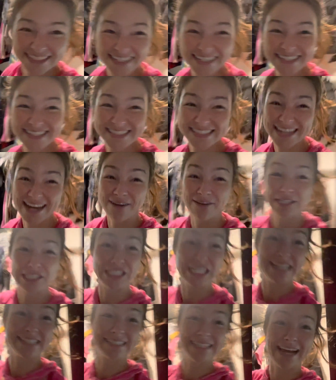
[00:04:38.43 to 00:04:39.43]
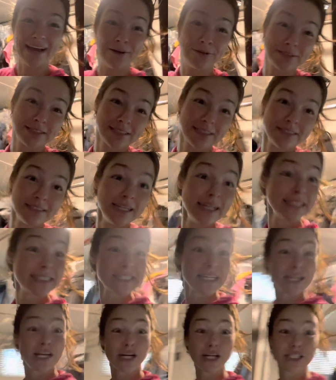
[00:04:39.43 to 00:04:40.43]
It's now a Jess house. It's
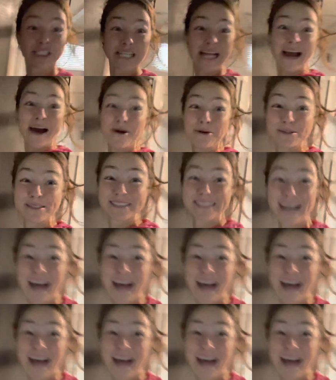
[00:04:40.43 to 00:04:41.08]
a Kirsh house.